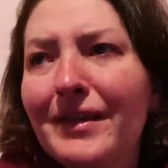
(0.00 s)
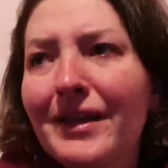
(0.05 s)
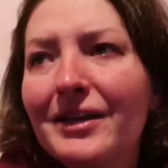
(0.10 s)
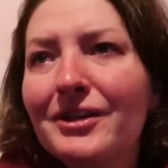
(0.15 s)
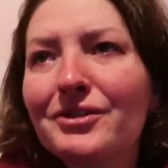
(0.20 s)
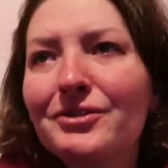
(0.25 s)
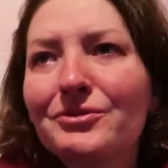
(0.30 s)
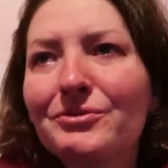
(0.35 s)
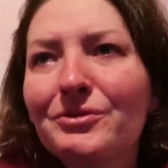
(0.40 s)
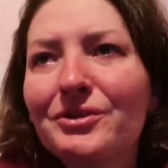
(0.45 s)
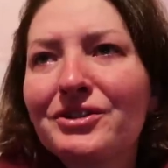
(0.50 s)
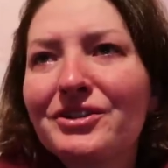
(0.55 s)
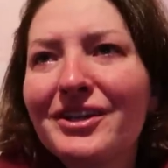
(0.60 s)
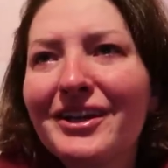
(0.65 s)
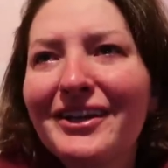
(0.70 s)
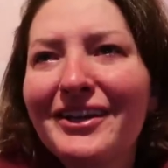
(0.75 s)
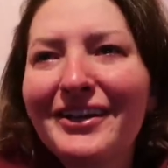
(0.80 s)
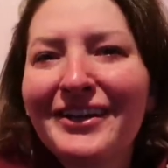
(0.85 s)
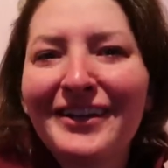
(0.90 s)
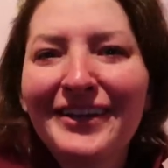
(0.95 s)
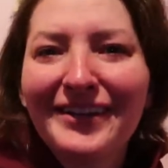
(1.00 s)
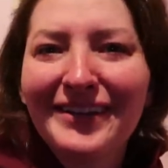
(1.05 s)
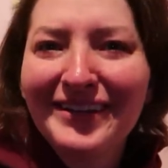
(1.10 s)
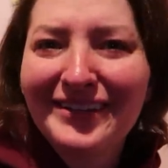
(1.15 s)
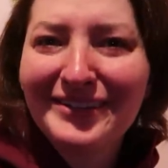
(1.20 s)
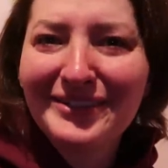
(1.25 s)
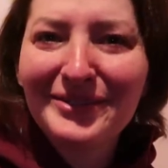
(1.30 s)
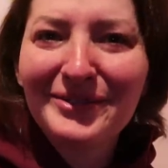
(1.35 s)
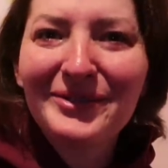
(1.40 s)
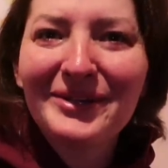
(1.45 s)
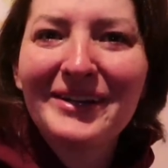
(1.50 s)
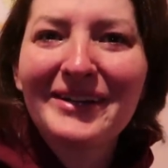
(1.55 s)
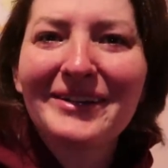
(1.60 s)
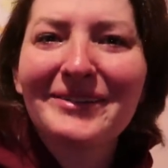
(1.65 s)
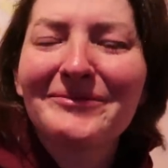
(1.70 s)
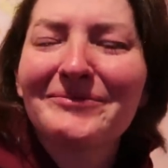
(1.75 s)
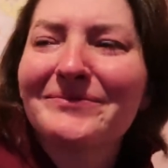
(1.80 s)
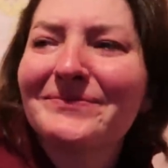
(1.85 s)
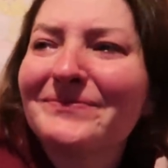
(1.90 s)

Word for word: I just wish I could do it.